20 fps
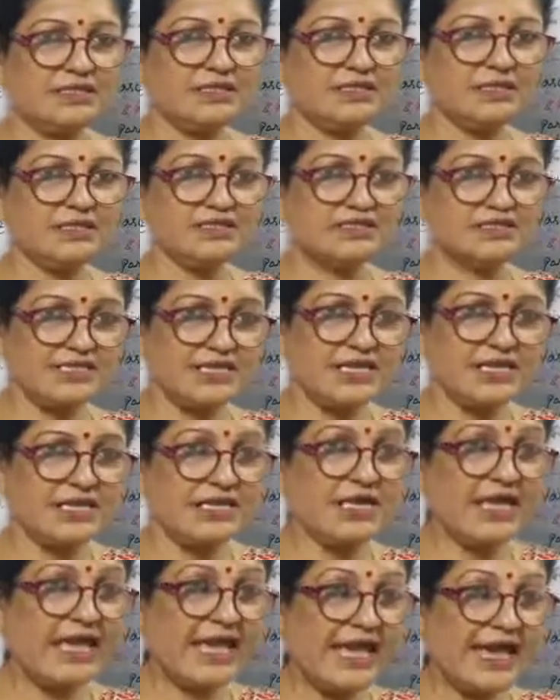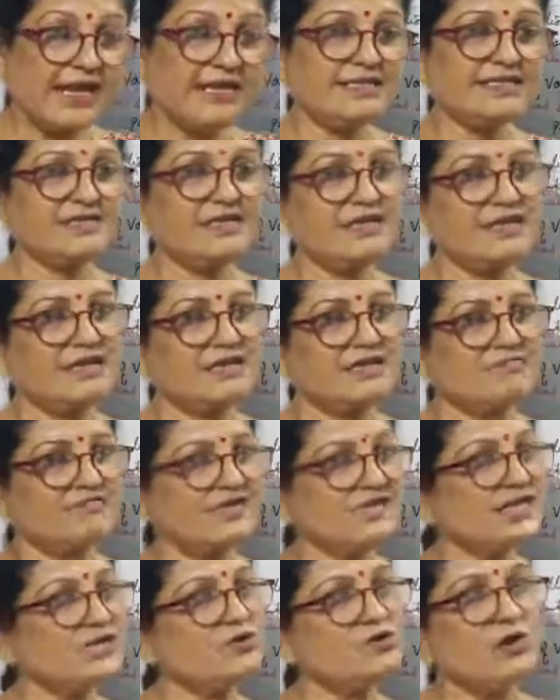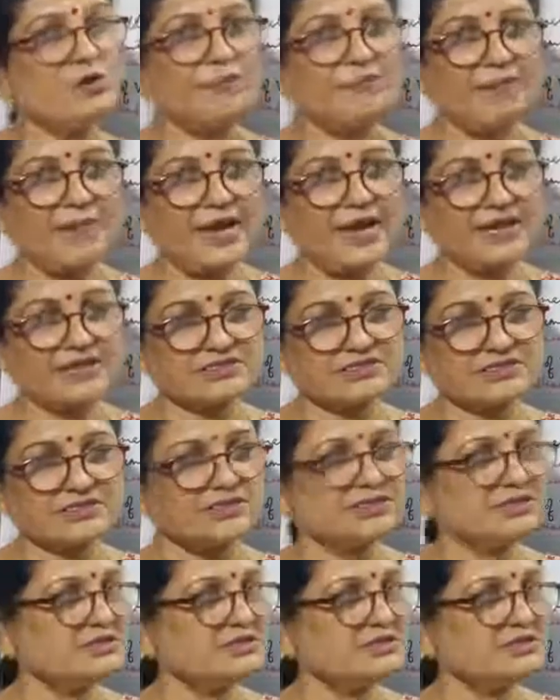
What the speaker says: the cell, and they are very compact.